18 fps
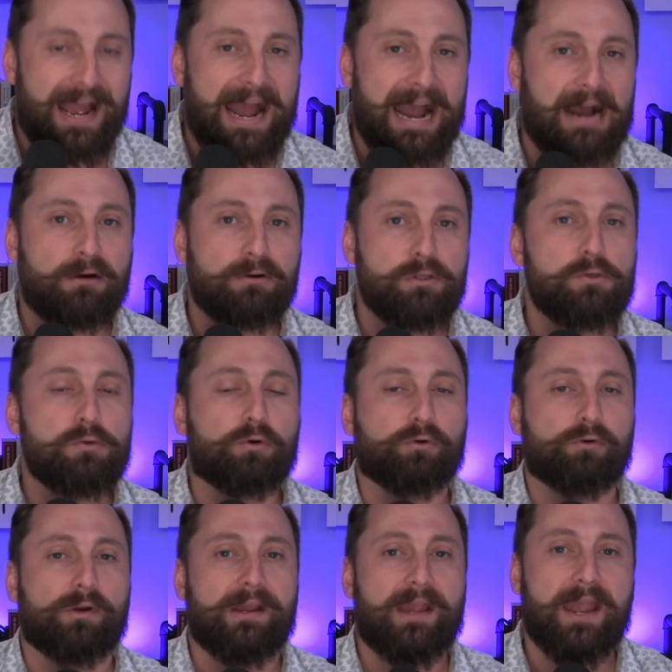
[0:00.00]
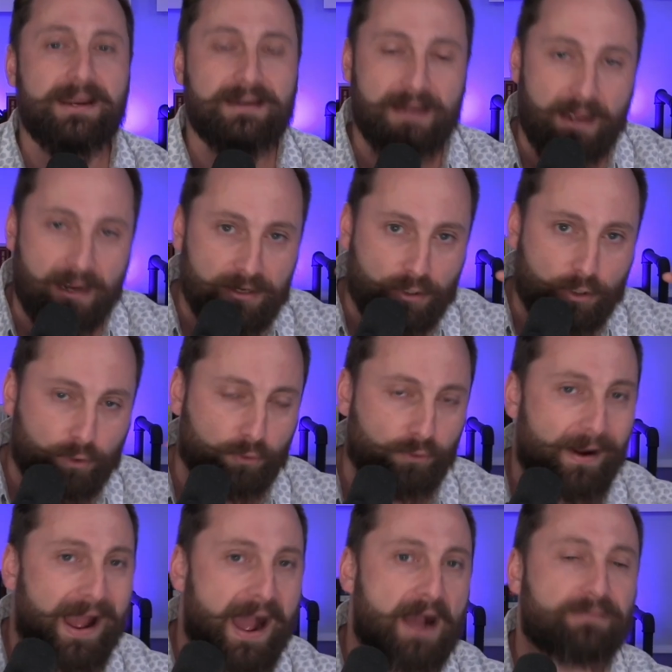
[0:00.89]
How do you create and
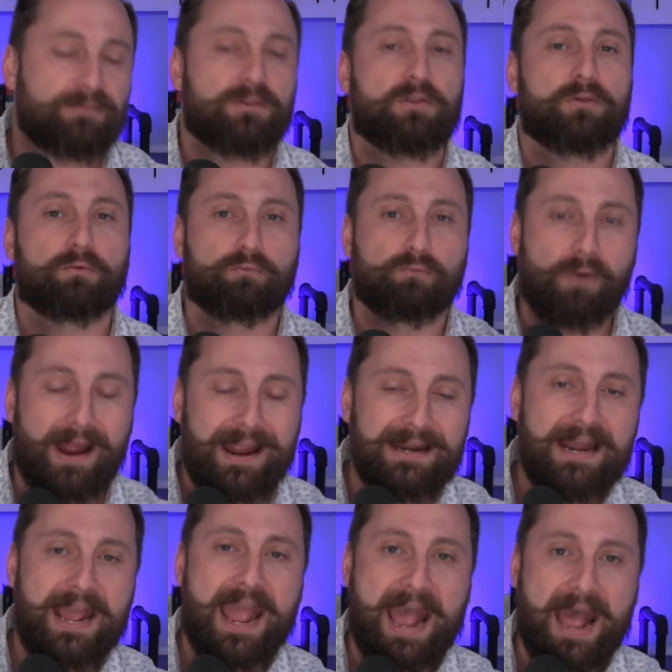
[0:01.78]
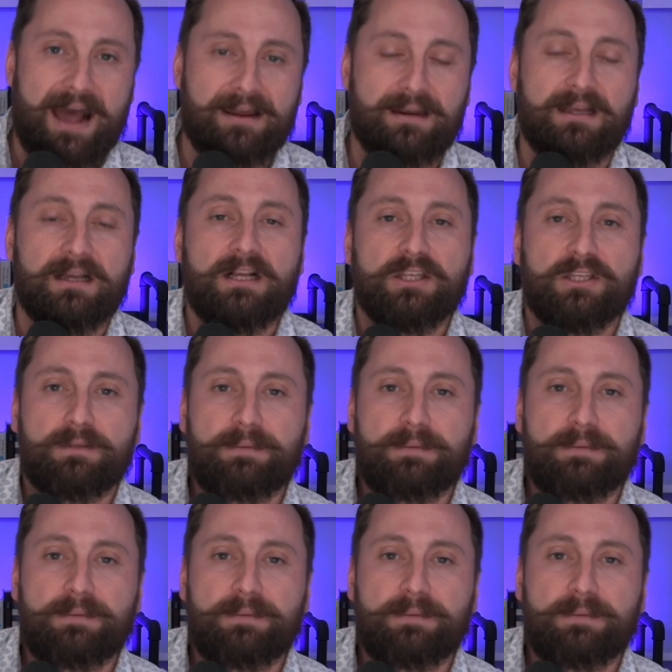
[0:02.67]
craft the right ad